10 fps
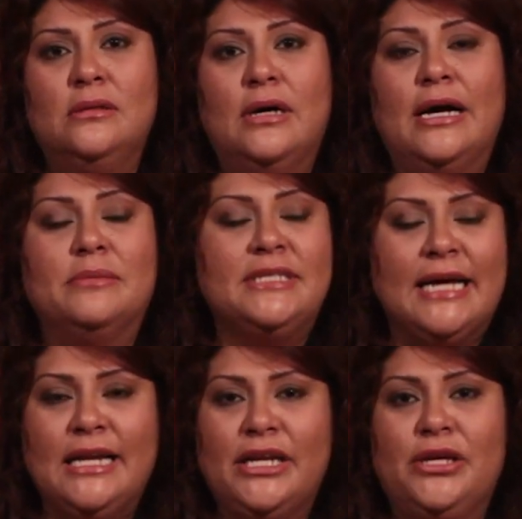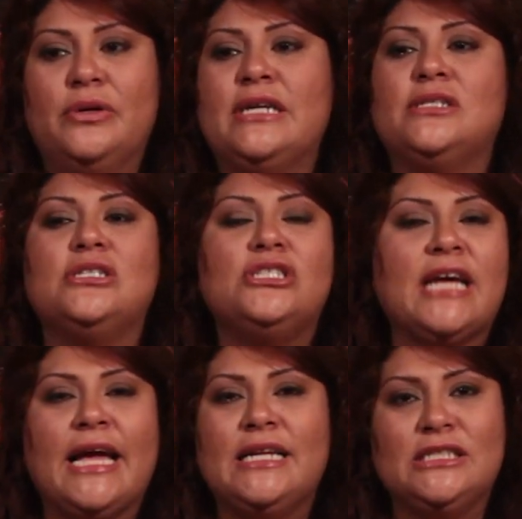I'm telling you, he's
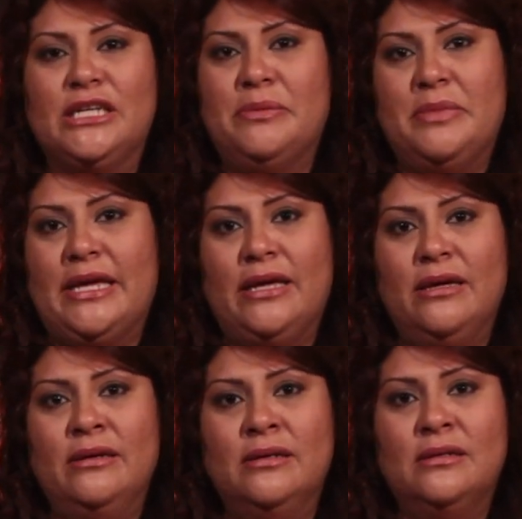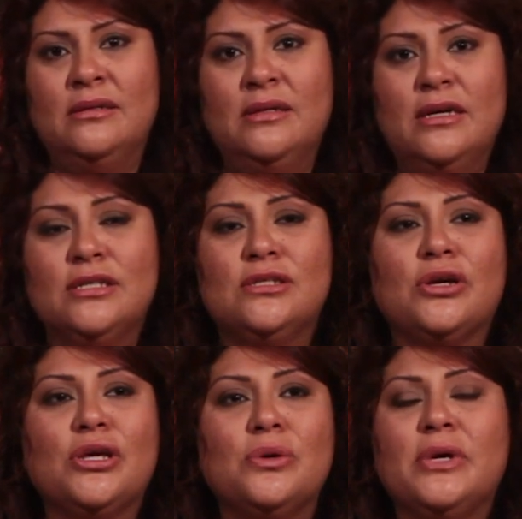changing me so
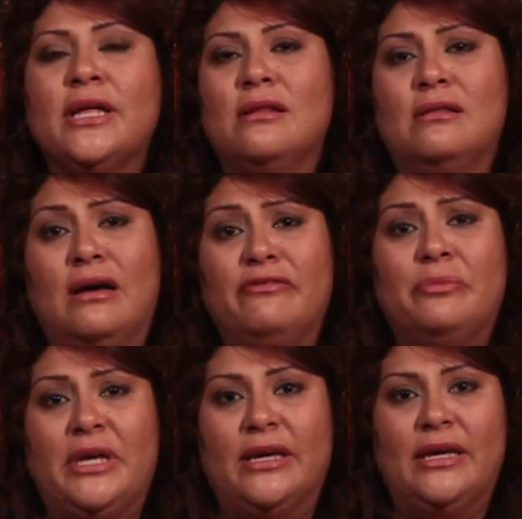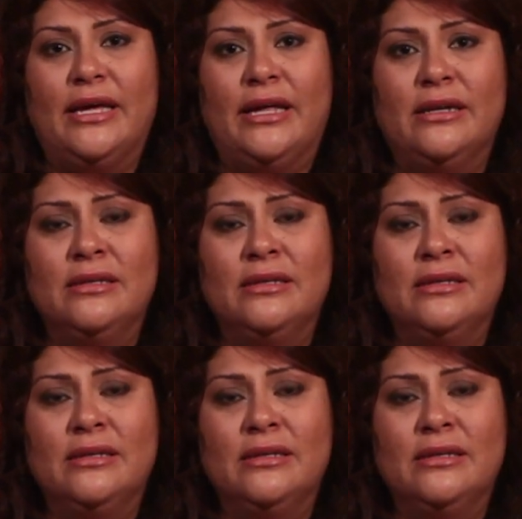you can love me again.